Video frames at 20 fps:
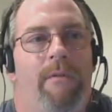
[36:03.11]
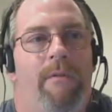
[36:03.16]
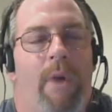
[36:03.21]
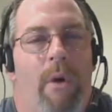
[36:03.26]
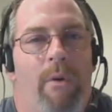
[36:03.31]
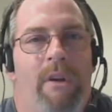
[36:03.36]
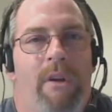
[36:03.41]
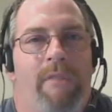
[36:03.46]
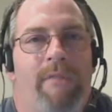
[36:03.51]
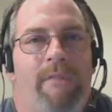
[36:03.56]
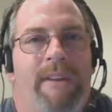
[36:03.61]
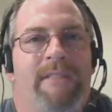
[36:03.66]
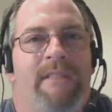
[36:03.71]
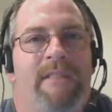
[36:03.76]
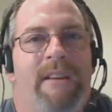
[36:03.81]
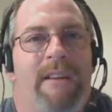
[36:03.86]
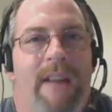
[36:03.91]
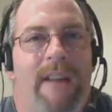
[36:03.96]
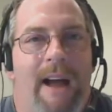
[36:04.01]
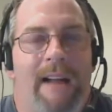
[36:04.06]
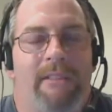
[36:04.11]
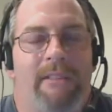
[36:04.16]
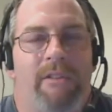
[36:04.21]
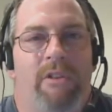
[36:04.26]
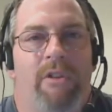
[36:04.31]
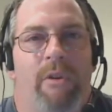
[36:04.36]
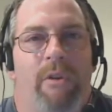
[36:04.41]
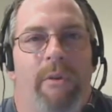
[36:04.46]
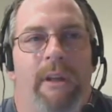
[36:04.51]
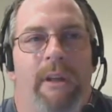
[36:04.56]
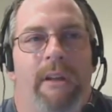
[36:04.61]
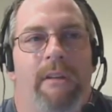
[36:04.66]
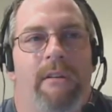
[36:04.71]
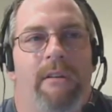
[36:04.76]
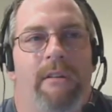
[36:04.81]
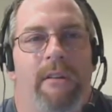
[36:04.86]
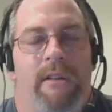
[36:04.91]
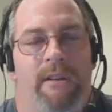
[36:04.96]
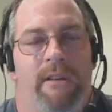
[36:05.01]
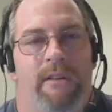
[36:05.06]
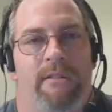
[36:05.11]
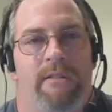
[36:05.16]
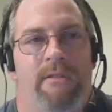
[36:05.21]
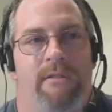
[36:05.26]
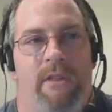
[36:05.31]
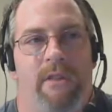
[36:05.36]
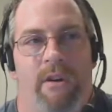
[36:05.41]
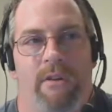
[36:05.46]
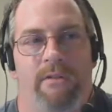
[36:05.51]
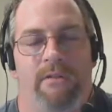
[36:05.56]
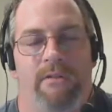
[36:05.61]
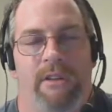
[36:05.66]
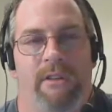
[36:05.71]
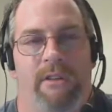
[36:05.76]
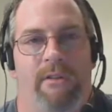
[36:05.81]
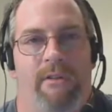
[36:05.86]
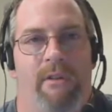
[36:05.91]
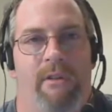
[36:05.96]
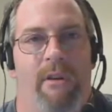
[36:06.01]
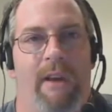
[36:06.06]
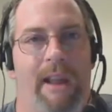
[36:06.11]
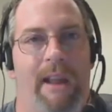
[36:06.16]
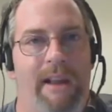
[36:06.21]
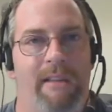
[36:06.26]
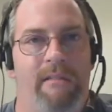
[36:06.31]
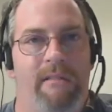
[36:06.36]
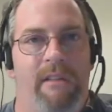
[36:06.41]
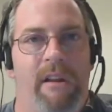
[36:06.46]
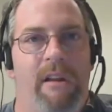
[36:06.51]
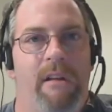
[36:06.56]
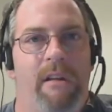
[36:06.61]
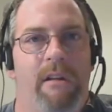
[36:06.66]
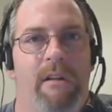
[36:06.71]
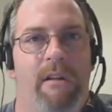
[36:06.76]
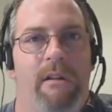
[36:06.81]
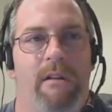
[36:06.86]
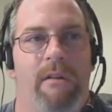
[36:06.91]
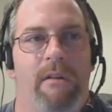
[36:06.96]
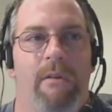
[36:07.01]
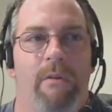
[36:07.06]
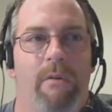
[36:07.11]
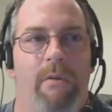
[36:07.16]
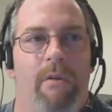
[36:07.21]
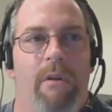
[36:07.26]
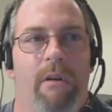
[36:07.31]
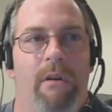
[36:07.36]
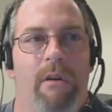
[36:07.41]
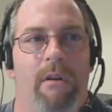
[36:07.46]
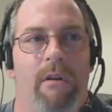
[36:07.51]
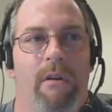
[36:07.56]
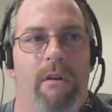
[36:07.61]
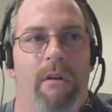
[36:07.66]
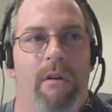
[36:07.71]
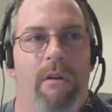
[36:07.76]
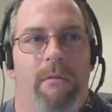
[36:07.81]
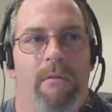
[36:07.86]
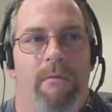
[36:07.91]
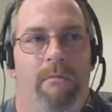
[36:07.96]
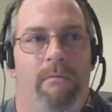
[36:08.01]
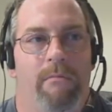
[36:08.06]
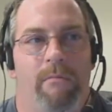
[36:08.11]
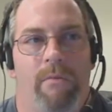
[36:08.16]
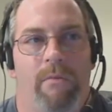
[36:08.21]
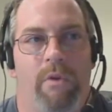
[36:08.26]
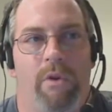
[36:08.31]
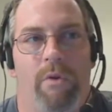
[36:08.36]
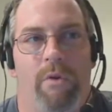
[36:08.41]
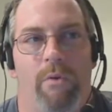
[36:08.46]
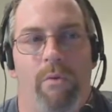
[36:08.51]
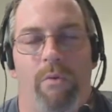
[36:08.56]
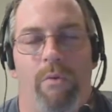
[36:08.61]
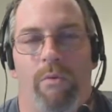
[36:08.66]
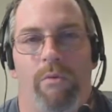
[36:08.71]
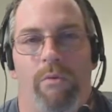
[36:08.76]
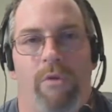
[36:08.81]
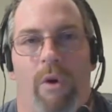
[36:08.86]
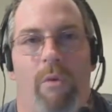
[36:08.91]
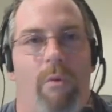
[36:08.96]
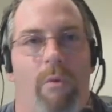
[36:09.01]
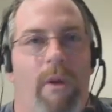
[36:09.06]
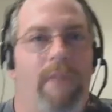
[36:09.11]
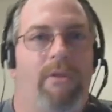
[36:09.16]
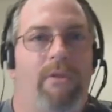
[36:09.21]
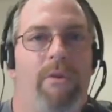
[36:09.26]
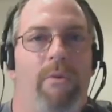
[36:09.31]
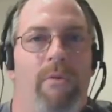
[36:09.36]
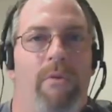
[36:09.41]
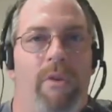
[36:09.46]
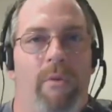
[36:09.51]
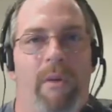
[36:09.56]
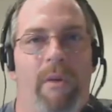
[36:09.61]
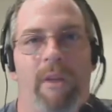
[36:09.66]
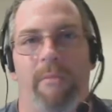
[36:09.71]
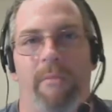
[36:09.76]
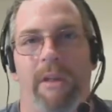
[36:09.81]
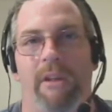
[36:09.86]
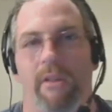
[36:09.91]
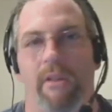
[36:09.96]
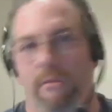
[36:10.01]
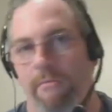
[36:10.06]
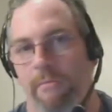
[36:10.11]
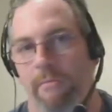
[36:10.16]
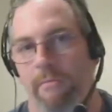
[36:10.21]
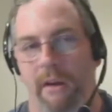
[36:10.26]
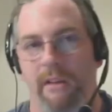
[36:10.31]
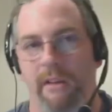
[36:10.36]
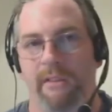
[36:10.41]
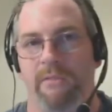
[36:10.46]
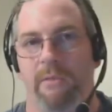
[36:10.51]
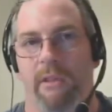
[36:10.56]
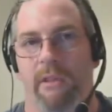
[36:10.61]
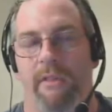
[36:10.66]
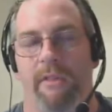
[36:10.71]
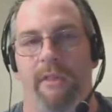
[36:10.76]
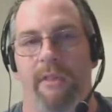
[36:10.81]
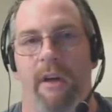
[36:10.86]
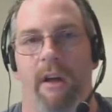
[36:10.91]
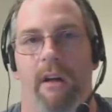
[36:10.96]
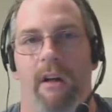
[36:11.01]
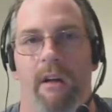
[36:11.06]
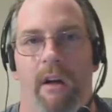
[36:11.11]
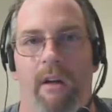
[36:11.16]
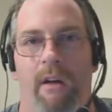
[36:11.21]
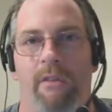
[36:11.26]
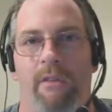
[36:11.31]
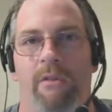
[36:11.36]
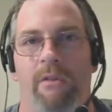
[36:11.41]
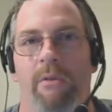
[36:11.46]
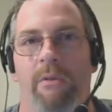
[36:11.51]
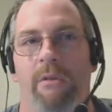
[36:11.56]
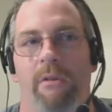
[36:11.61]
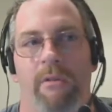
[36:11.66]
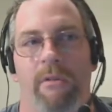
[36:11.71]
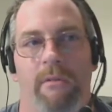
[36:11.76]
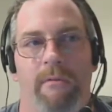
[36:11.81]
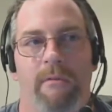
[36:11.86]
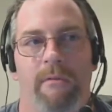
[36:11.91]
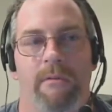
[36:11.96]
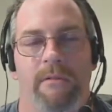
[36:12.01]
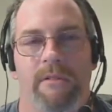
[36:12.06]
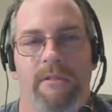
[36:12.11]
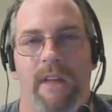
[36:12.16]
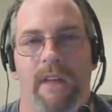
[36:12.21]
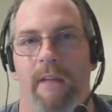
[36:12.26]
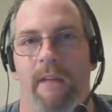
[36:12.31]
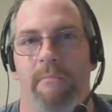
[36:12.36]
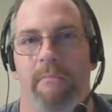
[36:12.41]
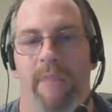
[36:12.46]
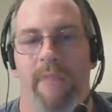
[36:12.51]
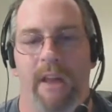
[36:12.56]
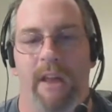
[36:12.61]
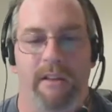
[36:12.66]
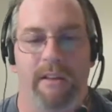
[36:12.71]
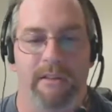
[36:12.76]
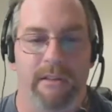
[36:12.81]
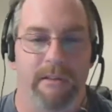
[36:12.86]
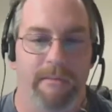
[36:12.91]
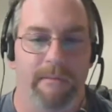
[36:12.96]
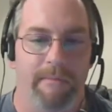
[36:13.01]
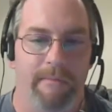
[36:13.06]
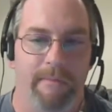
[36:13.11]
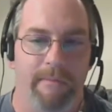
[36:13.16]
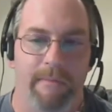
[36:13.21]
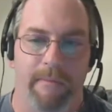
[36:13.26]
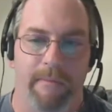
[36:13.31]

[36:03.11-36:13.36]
The only reason not to do it is because either you're lazy or you don't want to. You want to be good buddies with Uncle Sam, that is.